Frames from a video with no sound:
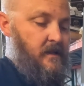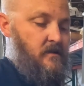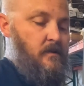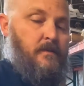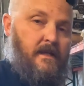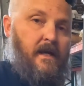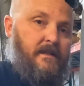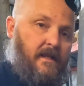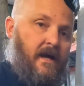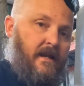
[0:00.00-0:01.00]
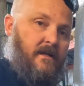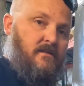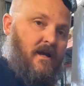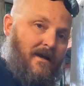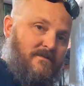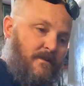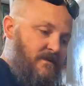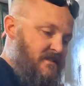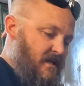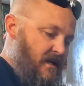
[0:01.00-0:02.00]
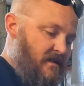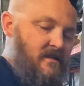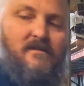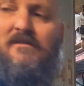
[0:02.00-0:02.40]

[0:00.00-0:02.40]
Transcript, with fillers: could duplicate that eight times, I'd be set.